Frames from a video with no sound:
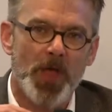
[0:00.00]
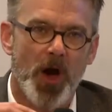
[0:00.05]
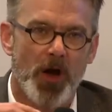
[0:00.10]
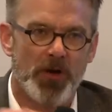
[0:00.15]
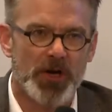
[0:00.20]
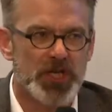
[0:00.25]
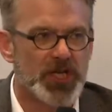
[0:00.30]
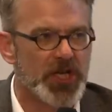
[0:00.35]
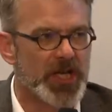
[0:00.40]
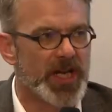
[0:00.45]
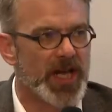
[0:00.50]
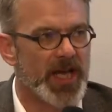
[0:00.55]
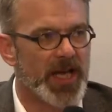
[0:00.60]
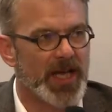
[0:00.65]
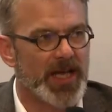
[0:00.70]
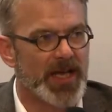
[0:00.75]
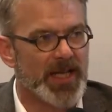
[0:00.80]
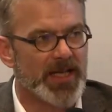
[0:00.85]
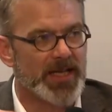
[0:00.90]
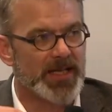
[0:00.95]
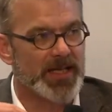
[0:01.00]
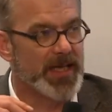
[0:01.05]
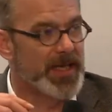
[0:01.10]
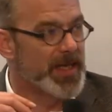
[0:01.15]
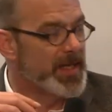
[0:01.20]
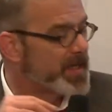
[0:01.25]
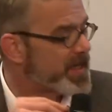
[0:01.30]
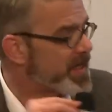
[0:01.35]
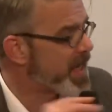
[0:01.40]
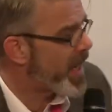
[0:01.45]
Orangina is
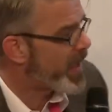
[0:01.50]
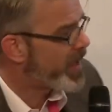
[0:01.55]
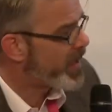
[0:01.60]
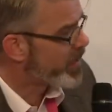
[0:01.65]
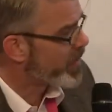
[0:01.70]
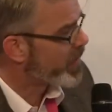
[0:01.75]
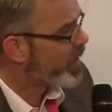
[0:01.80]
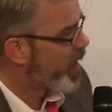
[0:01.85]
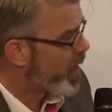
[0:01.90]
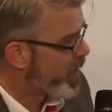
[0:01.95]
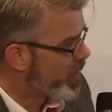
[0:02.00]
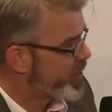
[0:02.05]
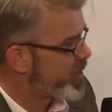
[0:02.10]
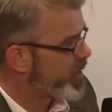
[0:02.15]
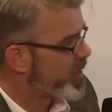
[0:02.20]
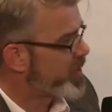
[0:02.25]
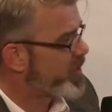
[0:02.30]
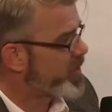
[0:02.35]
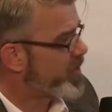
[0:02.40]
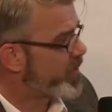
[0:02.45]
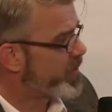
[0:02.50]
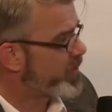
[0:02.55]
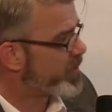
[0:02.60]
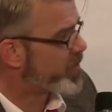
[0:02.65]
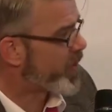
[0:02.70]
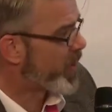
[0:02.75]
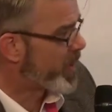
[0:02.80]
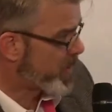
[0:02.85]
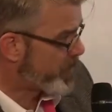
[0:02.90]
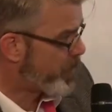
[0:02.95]
the second largest
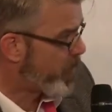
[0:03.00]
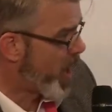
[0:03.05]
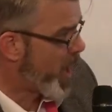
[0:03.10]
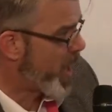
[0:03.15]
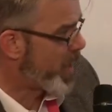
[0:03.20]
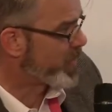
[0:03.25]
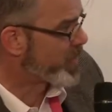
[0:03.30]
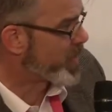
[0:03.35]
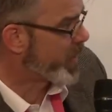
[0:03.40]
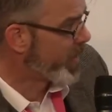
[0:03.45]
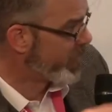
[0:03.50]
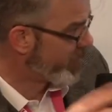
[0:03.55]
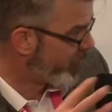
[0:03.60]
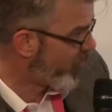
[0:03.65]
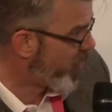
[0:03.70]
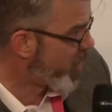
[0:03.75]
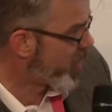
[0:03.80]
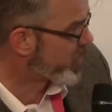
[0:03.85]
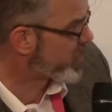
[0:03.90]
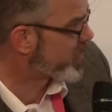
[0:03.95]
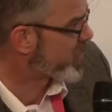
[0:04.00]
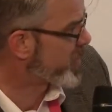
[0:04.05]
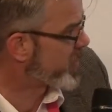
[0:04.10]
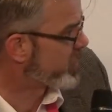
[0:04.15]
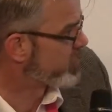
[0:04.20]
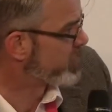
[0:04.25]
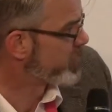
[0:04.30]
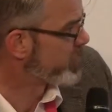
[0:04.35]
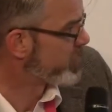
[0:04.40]
drinks brand in France.